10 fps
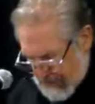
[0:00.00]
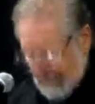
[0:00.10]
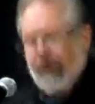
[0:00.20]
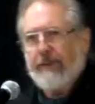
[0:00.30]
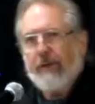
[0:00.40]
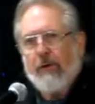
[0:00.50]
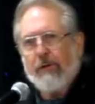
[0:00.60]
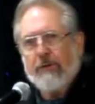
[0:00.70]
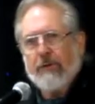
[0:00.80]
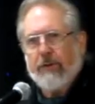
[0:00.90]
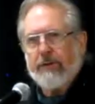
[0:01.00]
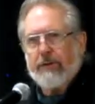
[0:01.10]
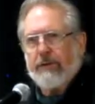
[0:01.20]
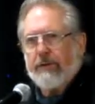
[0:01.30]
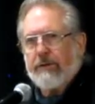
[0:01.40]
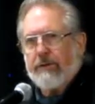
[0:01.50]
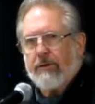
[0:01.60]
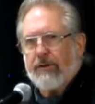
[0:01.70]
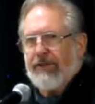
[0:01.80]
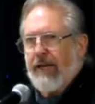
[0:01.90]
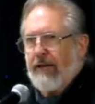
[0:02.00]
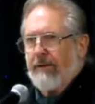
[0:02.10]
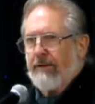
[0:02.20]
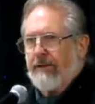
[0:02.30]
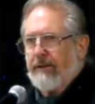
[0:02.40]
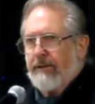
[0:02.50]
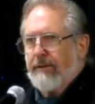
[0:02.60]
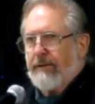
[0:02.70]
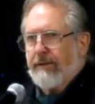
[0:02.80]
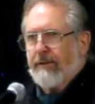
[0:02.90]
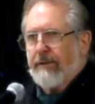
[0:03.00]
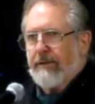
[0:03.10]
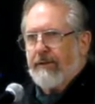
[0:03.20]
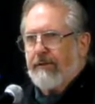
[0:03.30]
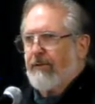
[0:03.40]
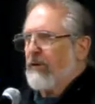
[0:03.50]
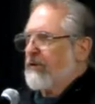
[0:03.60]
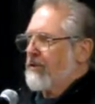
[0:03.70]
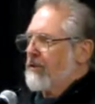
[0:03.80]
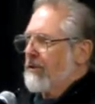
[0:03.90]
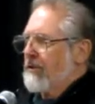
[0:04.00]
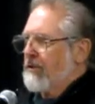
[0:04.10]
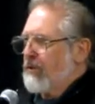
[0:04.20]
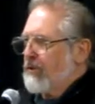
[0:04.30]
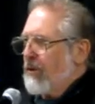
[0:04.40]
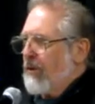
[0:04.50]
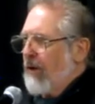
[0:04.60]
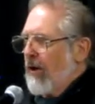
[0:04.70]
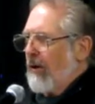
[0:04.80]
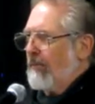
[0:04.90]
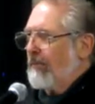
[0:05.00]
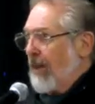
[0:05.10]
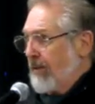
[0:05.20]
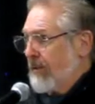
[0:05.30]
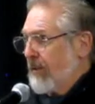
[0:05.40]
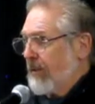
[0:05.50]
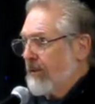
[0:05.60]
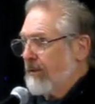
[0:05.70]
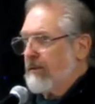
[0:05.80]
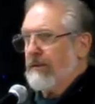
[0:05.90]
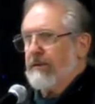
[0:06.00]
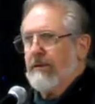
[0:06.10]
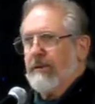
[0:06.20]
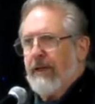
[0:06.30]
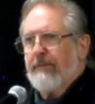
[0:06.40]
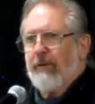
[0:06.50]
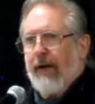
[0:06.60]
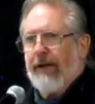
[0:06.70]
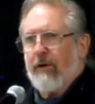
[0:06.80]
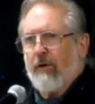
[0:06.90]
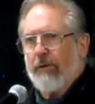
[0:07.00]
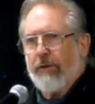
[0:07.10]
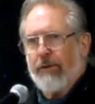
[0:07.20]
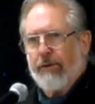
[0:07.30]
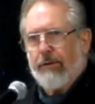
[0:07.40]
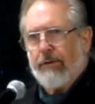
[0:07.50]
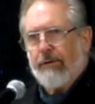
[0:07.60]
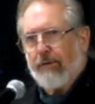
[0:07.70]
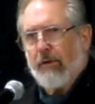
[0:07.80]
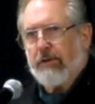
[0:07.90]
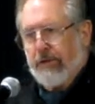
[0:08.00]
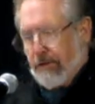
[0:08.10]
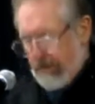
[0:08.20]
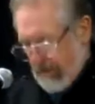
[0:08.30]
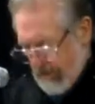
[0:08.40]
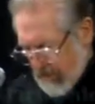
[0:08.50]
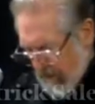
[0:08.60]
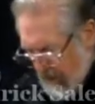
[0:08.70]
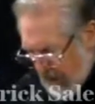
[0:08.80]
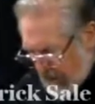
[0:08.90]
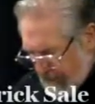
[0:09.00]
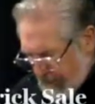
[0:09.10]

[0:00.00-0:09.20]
primo non nocere. First, do no harm. That's the Hippocratic Oath. First, do no harm.